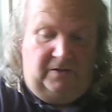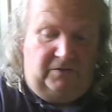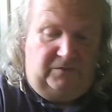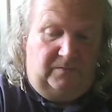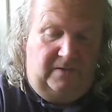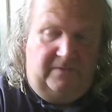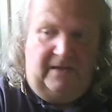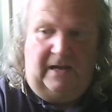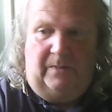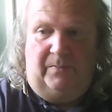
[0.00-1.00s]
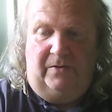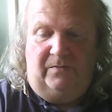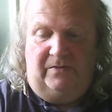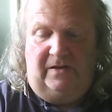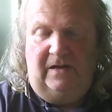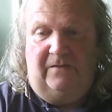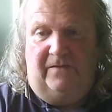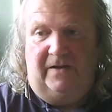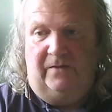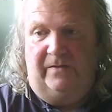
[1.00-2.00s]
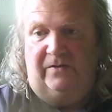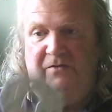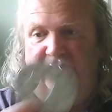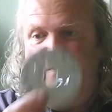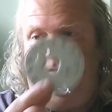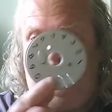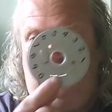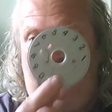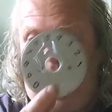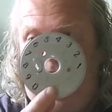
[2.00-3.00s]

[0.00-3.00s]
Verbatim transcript: Because when that happened with the clear finger wheels, that's